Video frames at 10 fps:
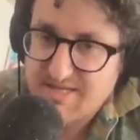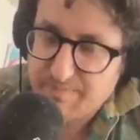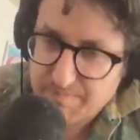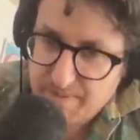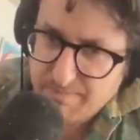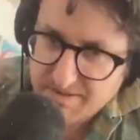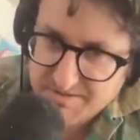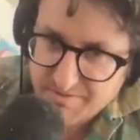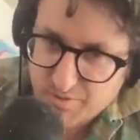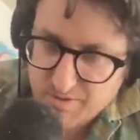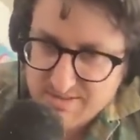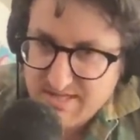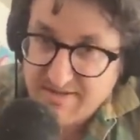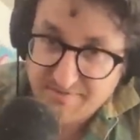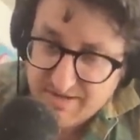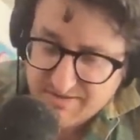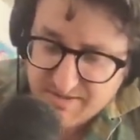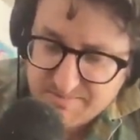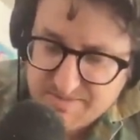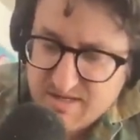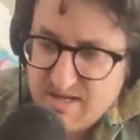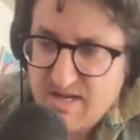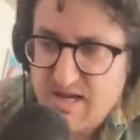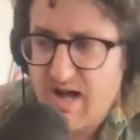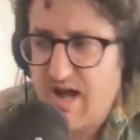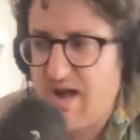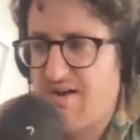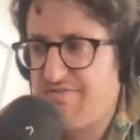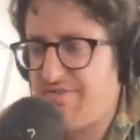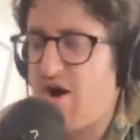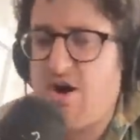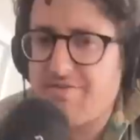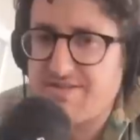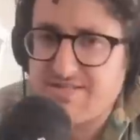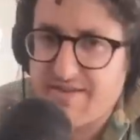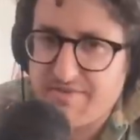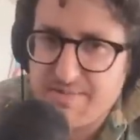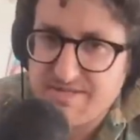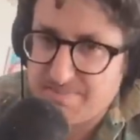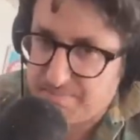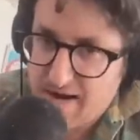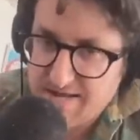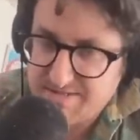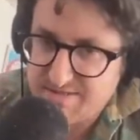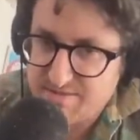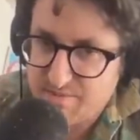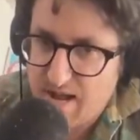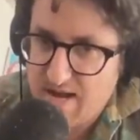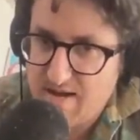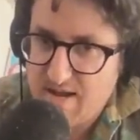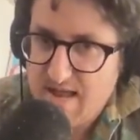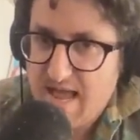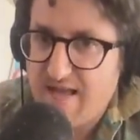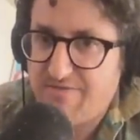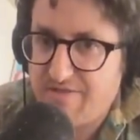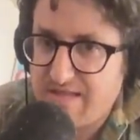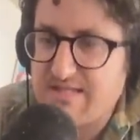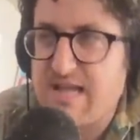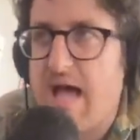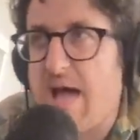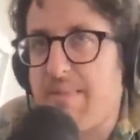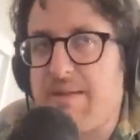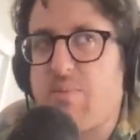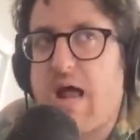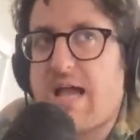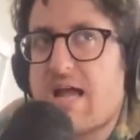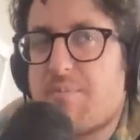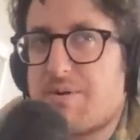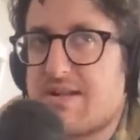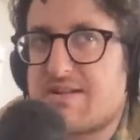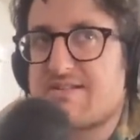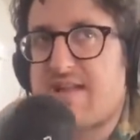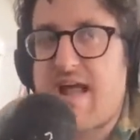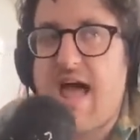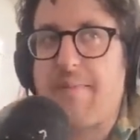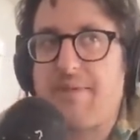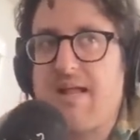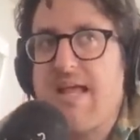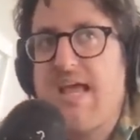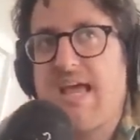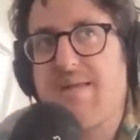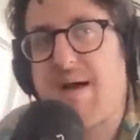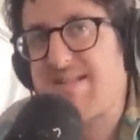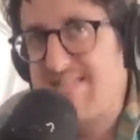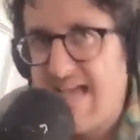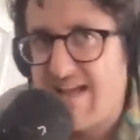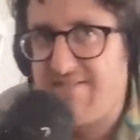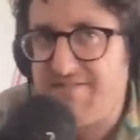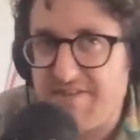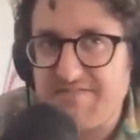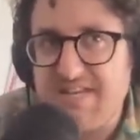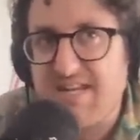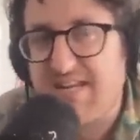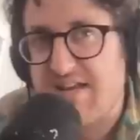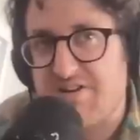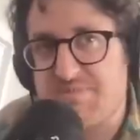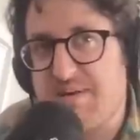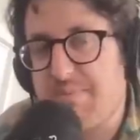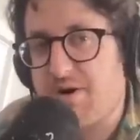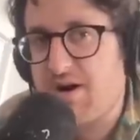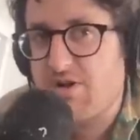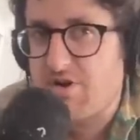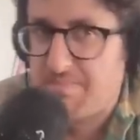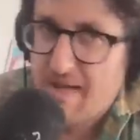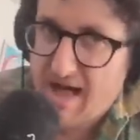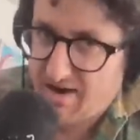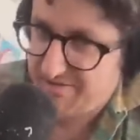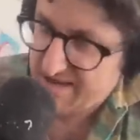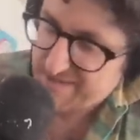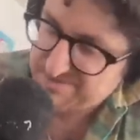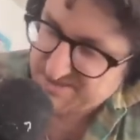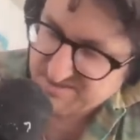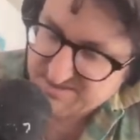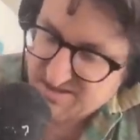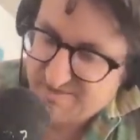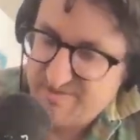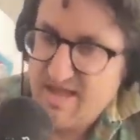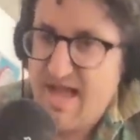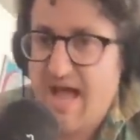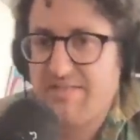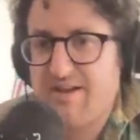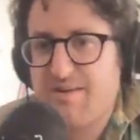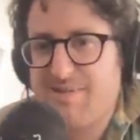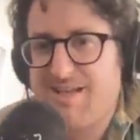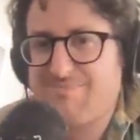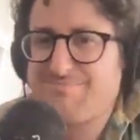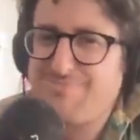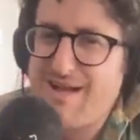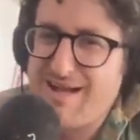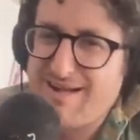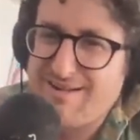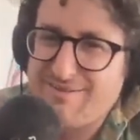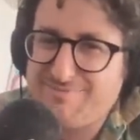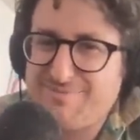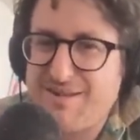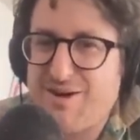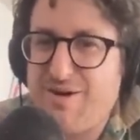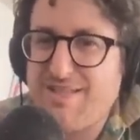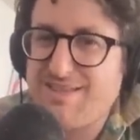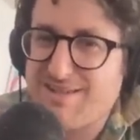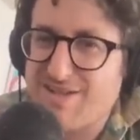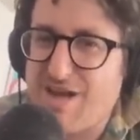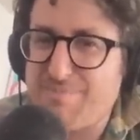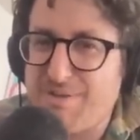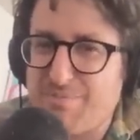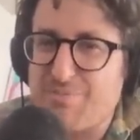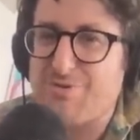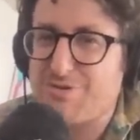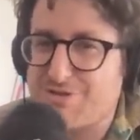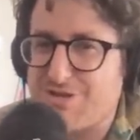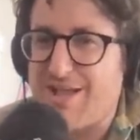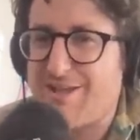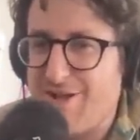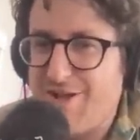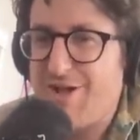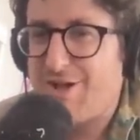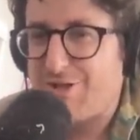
except the public's, of course, and the victims, uh, for all this stuff to be suppressed, right? And for this, I, I mean, what I kind of predict is going to happen in about 10, 15 years, people are going to look back on the Epstein stuff and they're going to be like, well, you know, I think a lot of people were just like,